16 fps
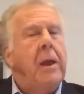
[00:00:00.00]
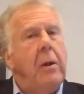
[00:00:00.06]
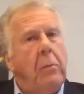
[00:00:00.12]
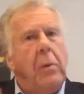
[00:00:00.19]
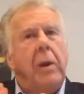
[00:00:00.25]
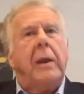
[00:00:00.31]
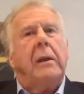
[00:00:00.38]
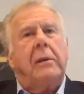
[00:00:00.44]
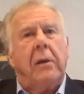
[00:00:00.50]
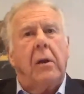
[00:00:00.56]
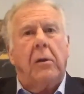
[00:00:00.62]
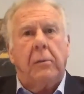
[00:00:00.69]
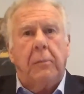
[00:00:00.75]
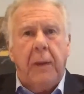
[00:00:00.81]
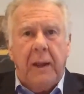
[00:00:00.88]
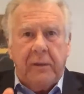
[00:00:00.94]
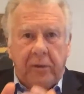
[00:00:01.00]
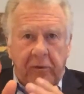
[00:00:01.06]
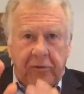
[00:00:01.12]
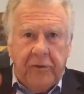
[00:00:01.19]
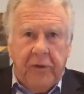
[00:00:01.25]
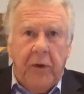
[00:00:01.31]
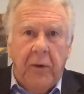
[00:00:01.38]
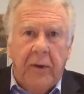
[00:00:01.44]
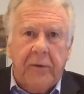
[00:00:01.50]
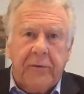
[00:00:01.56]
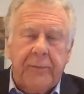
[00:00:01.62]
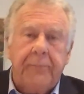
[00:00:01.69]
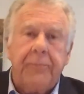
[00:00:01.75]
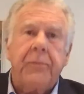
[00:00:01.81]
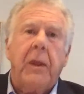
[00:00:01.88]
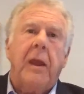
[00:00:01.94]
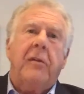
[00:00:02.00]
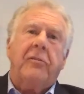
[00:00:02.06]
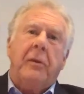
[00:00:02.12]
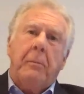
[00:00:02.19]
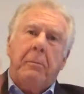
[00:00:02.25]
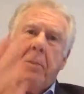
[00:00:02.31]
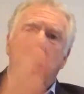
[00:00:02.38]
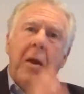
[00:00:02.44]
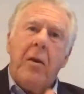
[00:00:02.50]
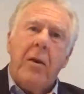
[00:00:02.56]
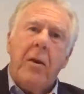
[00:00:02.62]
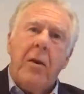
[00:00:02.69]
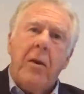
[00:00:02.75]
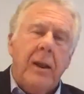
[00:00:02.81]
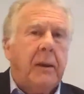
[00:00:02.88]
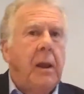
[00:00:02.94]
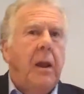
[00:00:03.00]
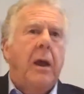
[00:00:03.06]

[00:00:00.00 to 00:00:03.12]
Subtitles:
we can talk about the students as a parent,